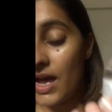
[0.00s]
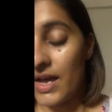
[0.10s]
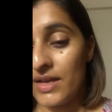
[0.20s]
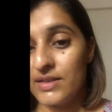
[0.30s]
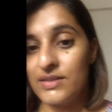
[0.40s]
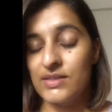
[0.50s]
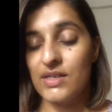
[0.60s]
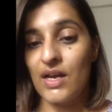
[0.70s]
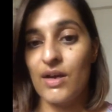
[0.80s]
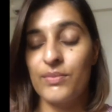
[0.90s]
And
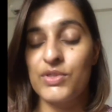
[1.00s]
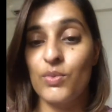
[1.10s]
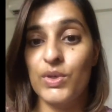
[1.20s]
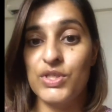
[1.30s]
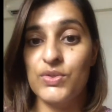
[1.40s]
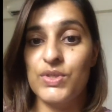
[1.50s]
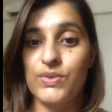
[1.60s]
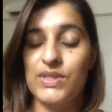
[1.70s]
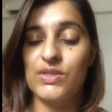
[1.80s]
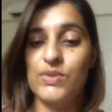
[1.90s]
um, so what you
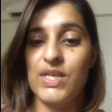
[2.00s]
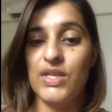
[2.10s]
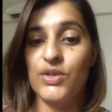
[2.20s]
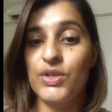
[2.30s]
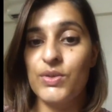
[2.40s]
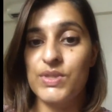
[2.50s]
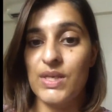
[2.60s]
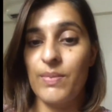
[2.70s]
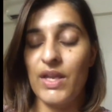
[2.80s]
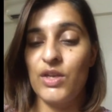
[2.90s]
do is you take your
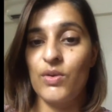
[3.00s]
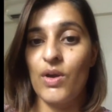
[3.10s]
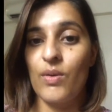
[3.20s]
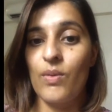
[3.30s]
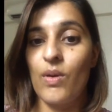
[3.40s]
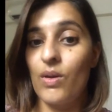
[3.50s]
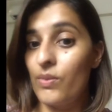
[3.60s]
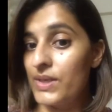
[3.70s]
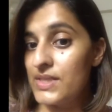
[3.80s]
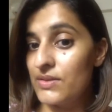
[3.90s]
Q-tip and you go all
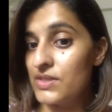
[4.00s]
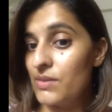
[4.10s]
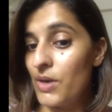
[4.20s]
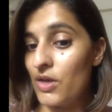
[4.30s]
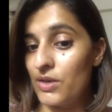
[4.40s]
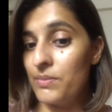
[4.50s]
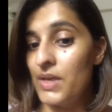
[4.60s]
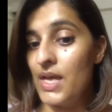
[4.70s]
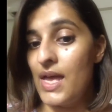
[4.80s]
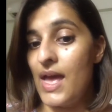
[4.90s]
the way down to the bottom,
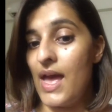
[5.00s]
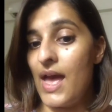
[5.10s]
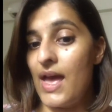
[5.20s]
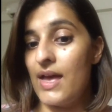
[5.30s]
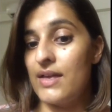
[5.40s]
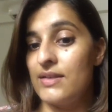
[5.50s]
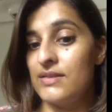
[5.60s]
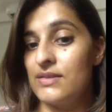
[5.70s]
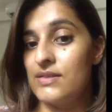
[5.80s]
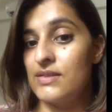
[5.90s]

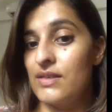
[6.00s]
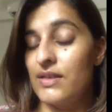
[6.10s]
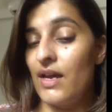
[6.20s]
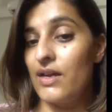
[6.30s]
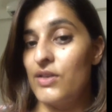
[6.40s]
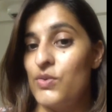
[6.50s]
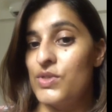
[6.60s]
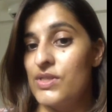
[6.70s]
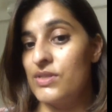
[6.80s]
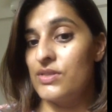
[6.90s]
and yeah, and you
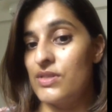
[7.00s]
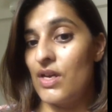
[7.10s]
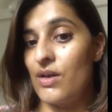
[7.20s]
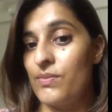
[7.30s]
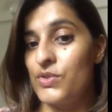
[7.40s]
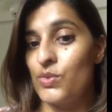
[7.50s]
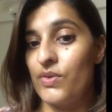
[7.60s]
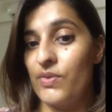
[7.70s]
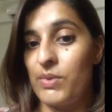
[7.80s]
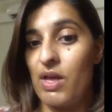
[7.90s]
just um,
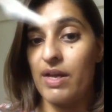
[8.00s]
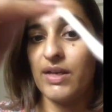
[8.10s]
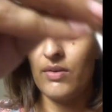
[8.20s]
sort of apply it.